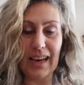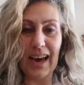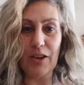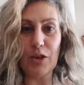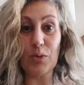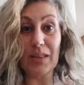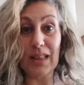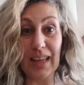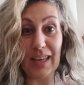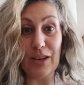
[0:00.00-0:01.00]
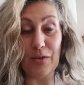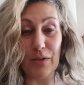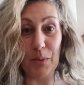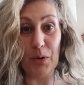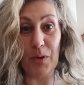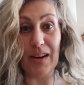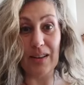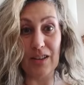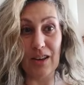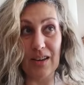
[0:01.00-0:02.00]
how you would like your February to
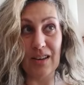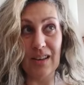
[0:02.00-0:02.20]
look.